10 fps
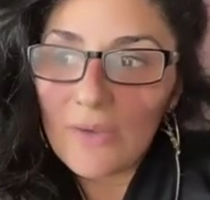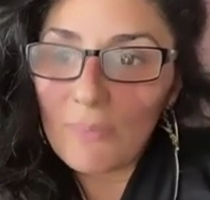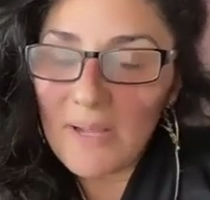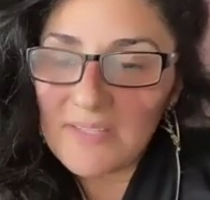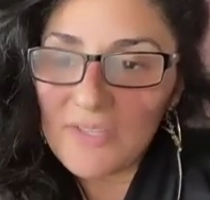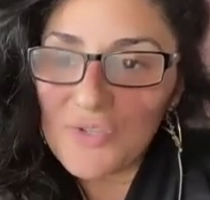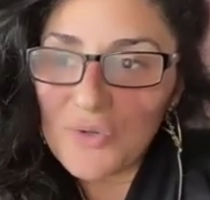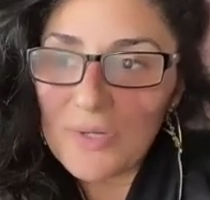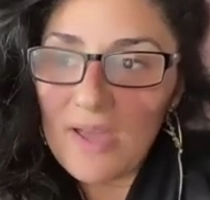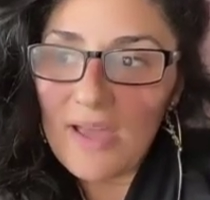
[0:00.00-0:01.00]
My
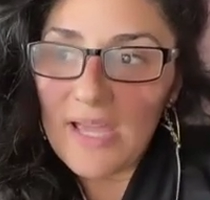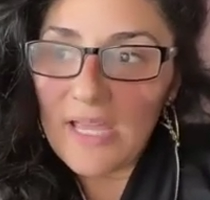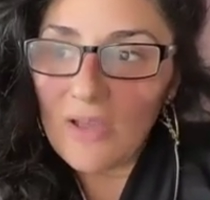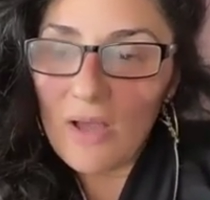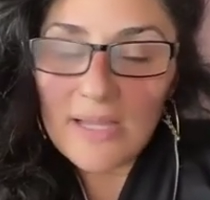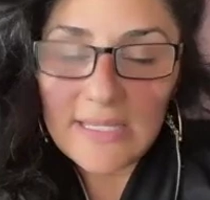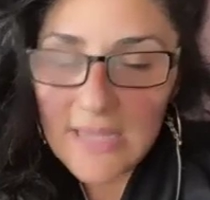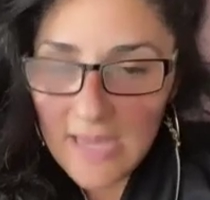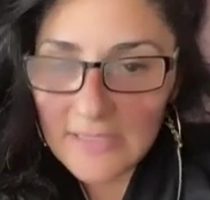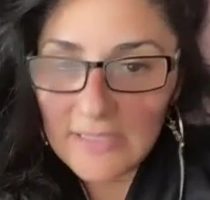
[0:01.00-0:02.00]
sister and I got
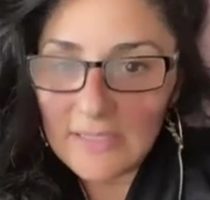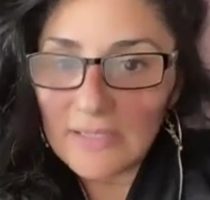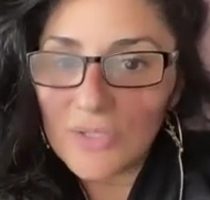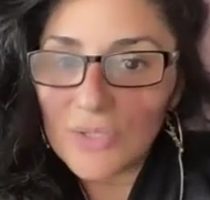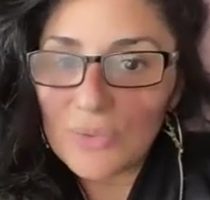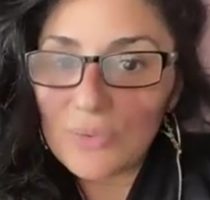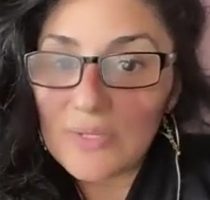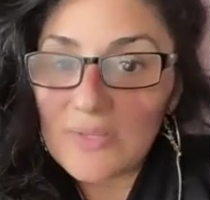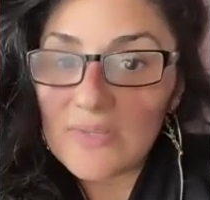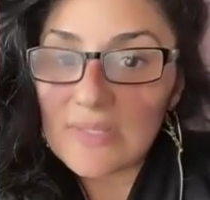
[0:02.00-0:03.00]
connected to
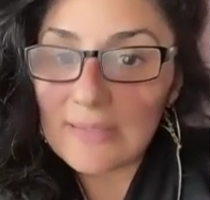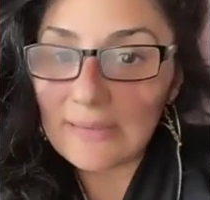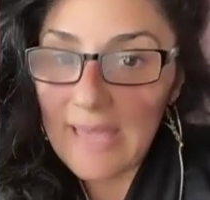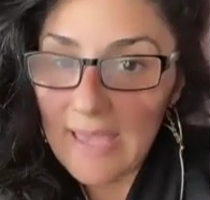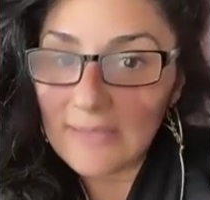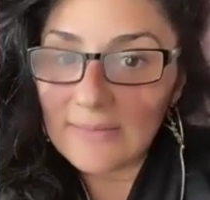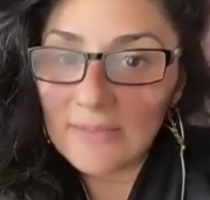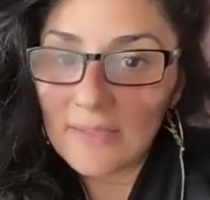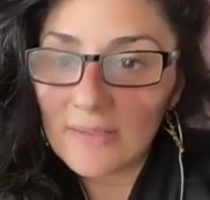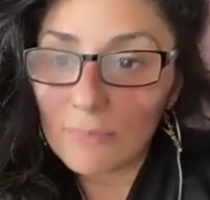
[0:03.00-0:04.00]
this
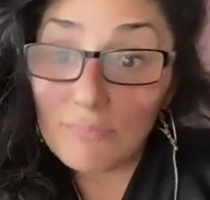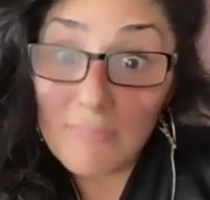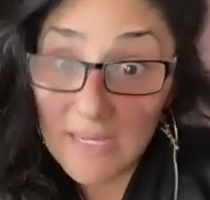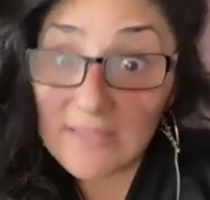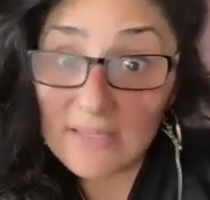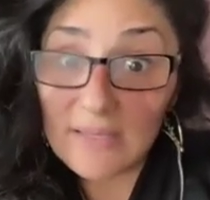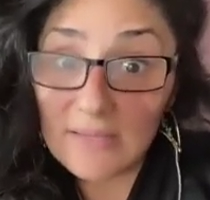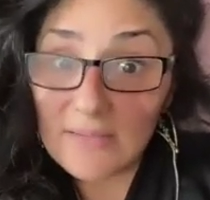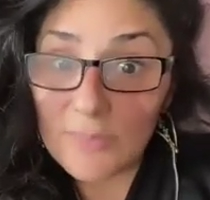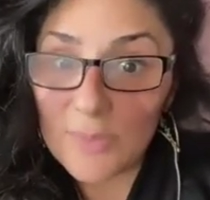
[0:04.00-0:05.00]
Latin
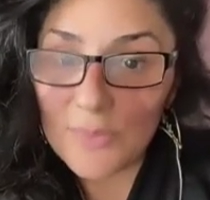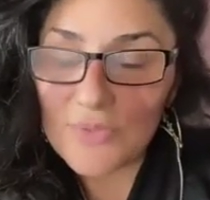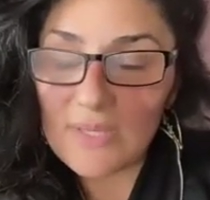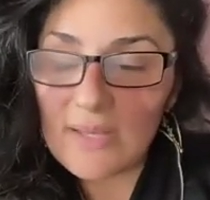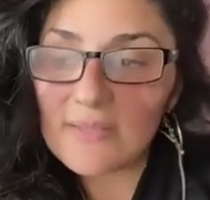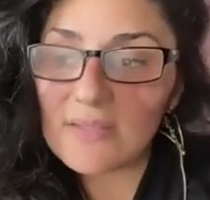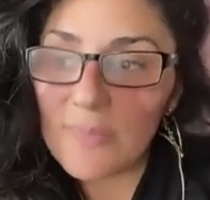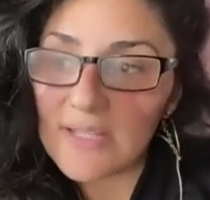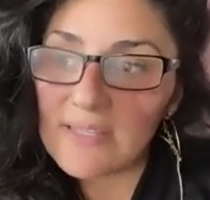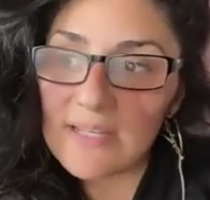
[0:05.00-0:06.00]
Mexican, to be precise, a
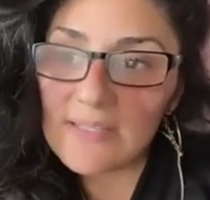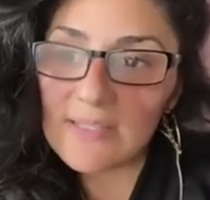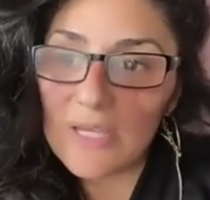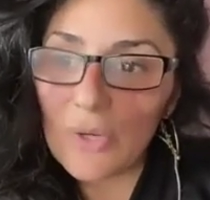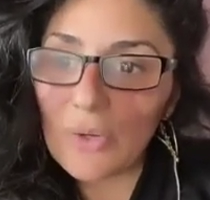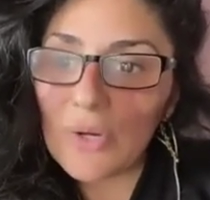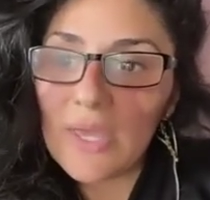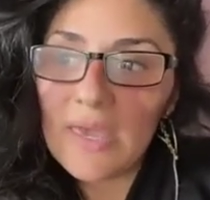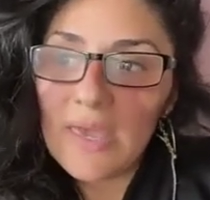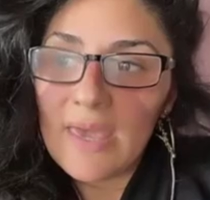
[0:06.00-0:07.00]
Mexican singer.
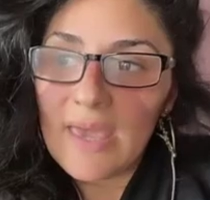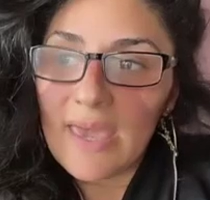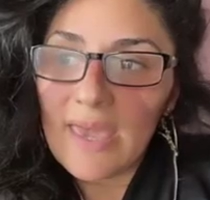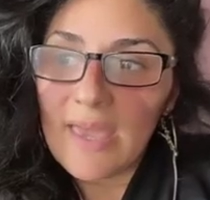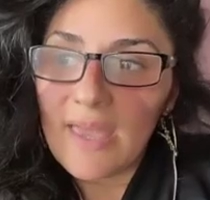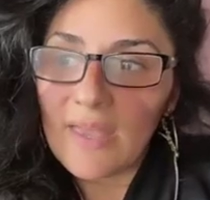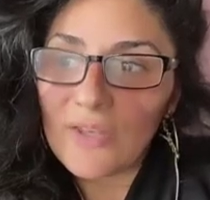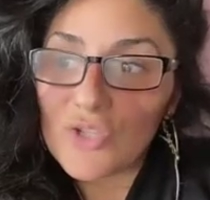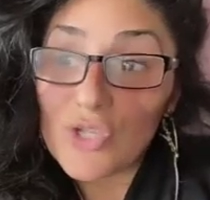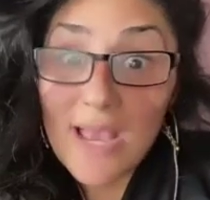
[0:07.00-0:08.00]

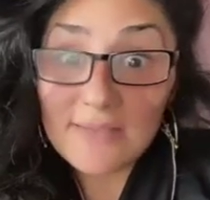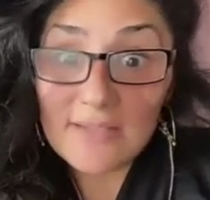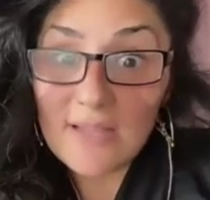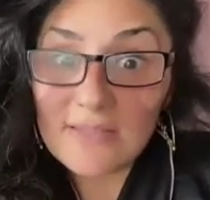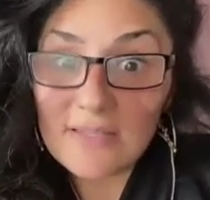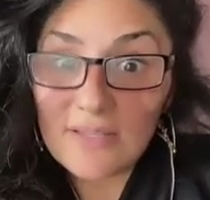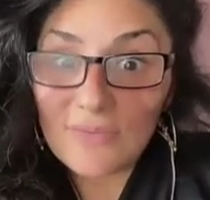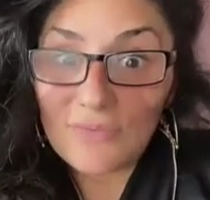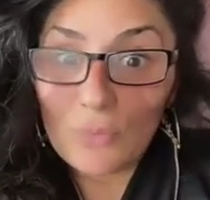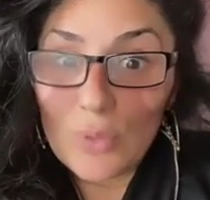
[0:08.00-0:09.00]
And she asked us
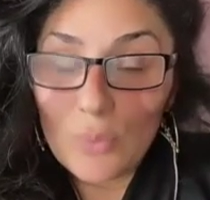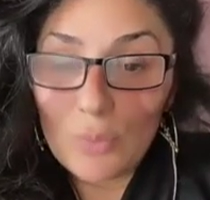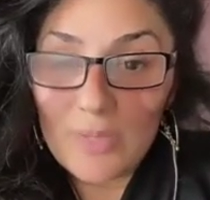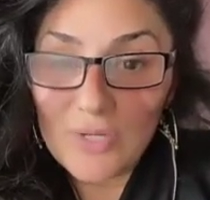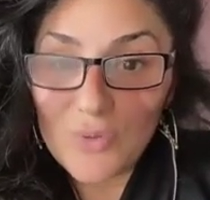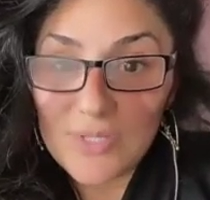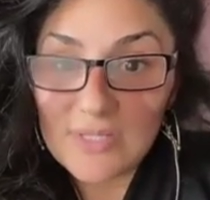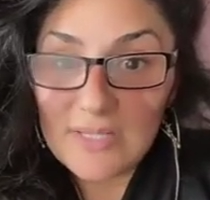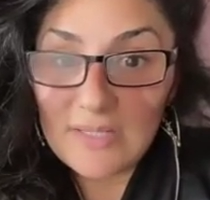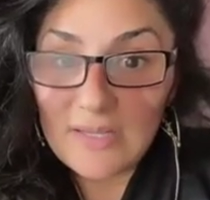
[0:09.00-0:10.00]
if we would be
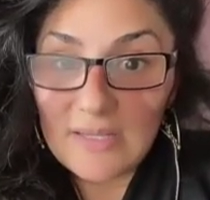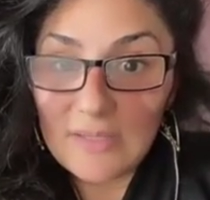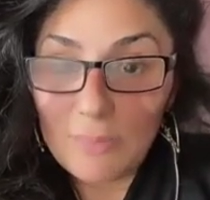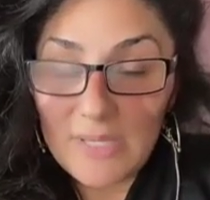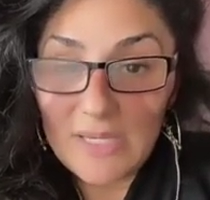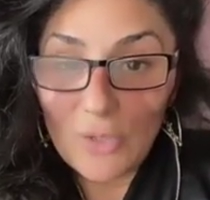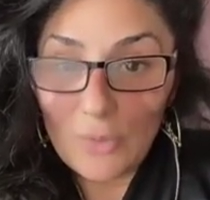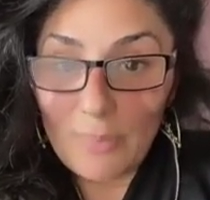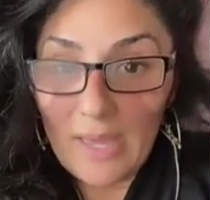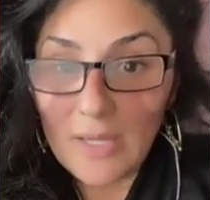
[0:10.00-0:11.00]
interested in being
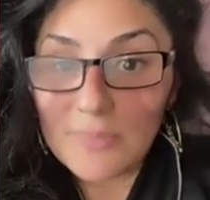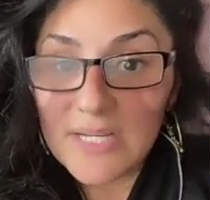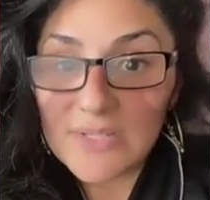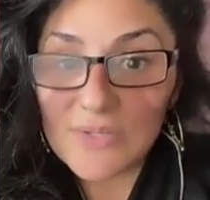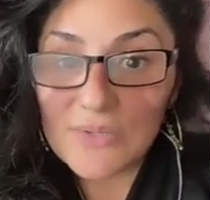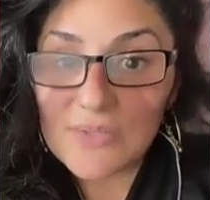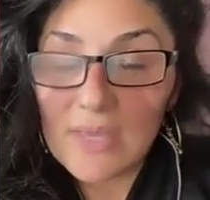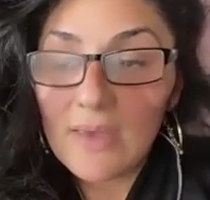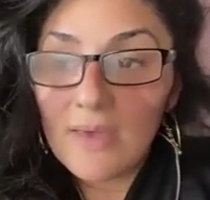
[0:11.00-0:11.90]
her backup dancers.